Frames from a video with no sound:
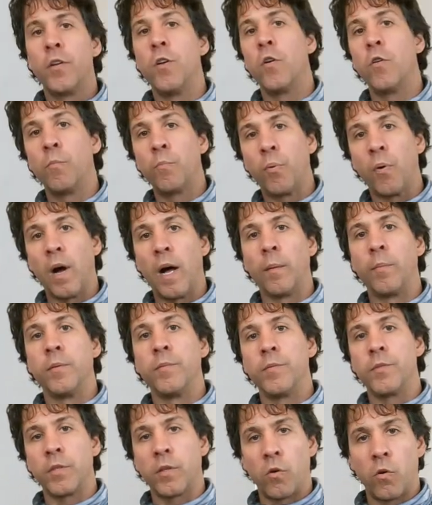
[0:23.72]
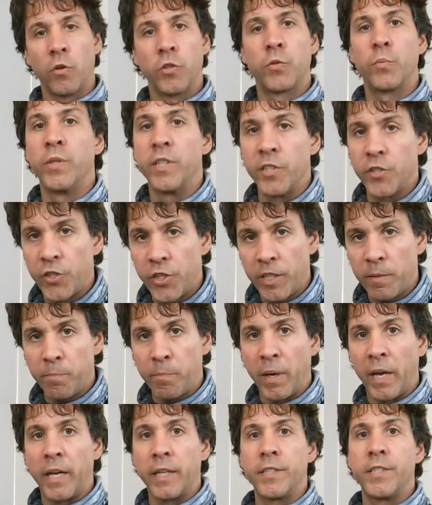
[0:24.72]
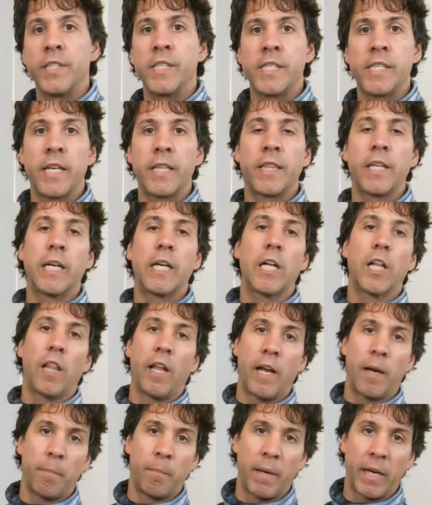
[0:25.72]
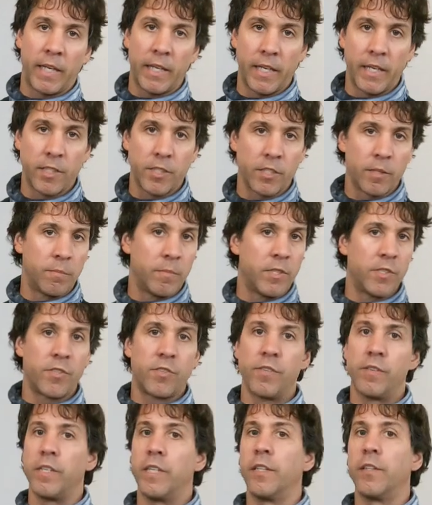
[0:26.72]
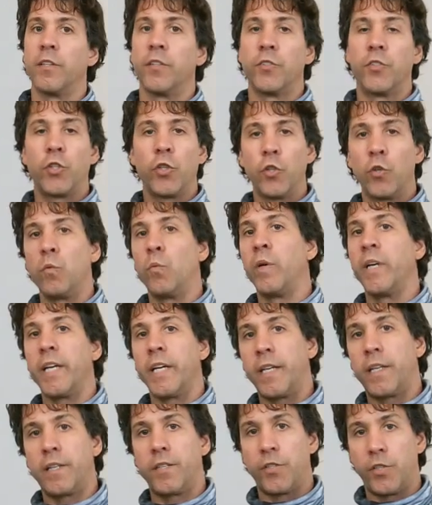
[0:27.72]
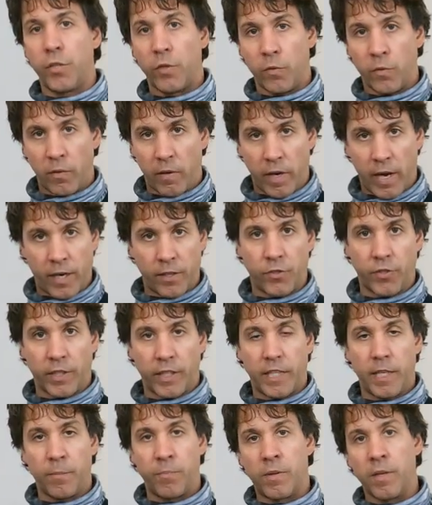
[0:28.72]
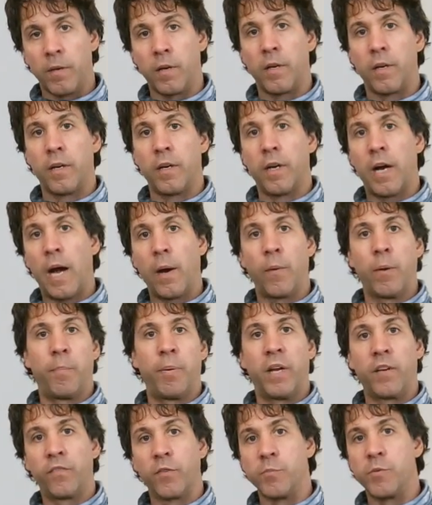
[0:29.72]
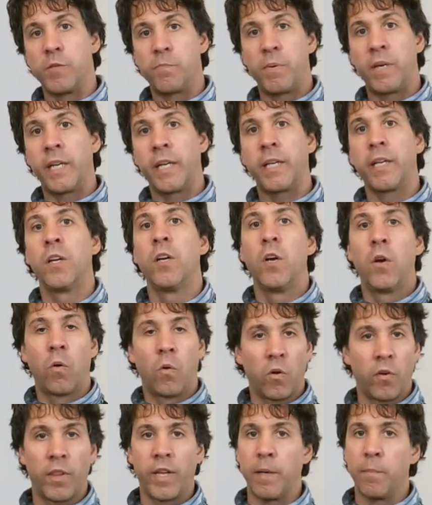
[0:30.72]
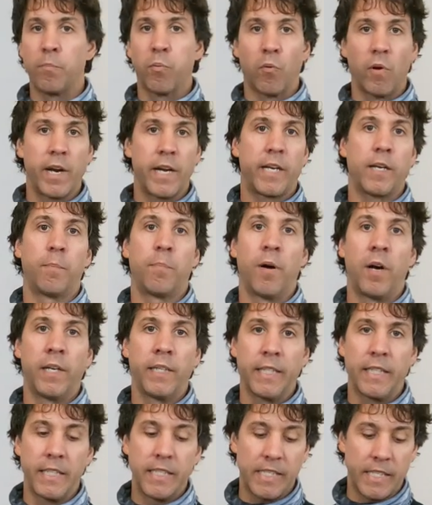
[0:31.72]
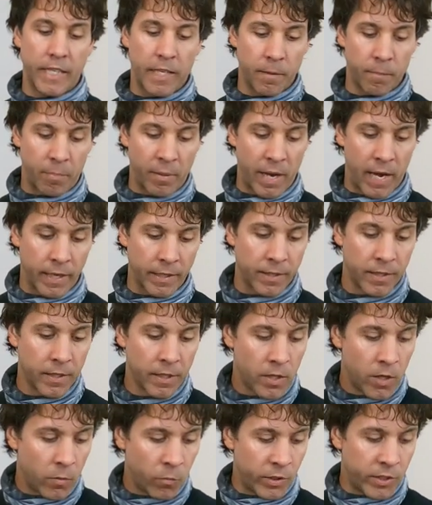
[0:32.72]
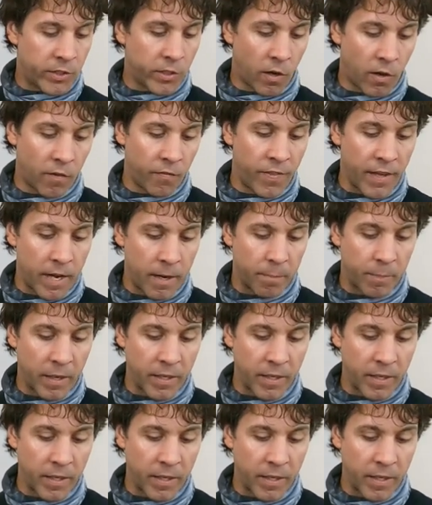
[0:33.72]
known problems, of course, with the cheap pegs is that the clamp mechanism is either too weak to actually keep the highway peg from spinning, or they break upon easy impact. We solved that